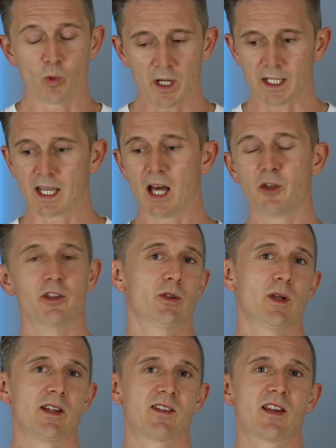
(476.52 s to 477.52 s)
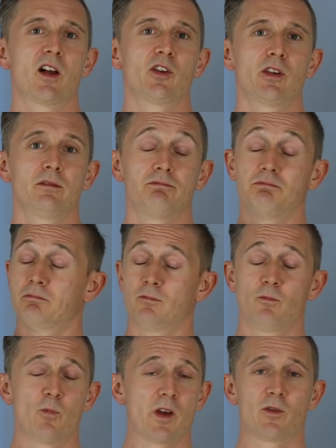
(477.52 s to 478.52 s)
What I can do is tell you
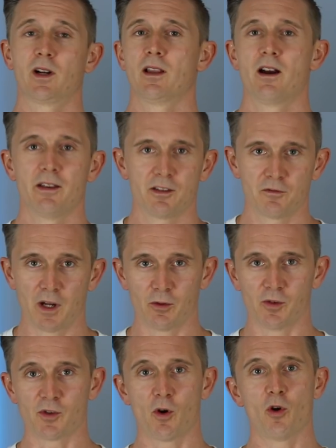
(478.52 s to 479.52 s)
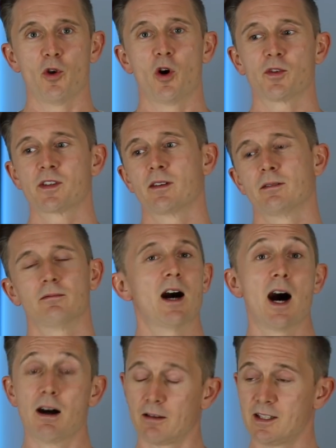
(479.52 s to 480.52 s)
whether I like this fragrance or not.
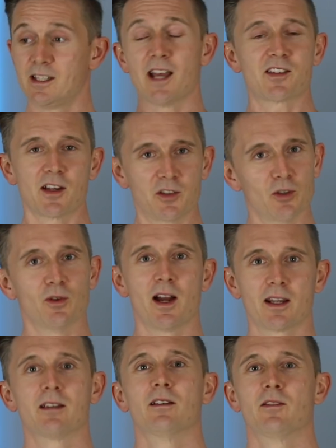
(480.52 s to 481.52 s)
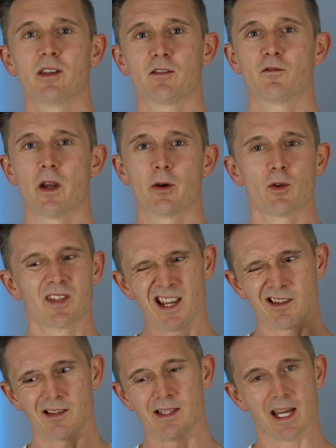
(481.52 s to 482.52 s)
Yes, I do like this fragrance.
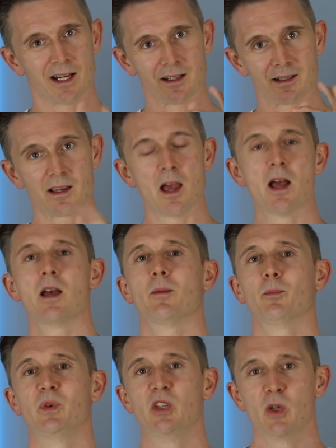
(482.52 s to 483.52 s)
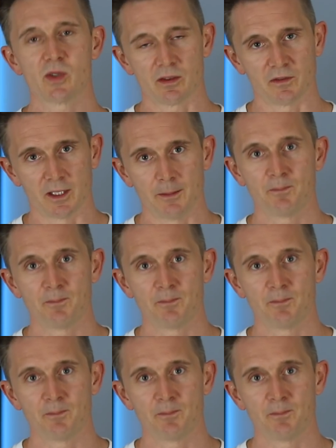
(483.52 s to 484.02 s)
It zings beautifully.